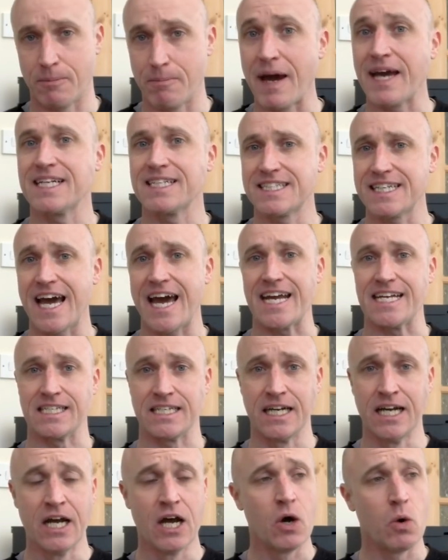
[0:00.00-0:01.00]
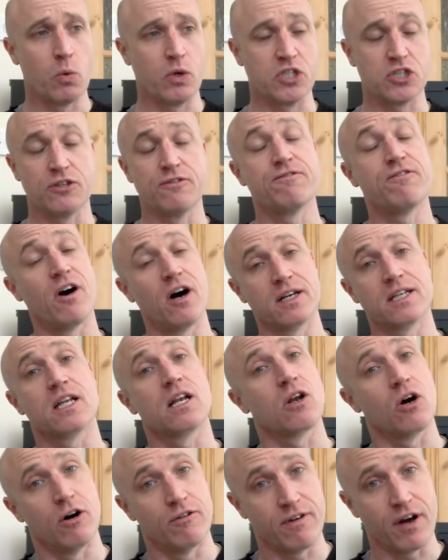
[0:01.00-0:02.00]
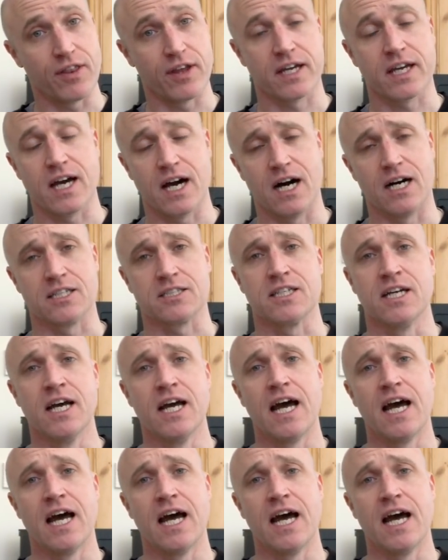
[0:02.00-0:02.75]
maintained, which you find in a lot of other cars.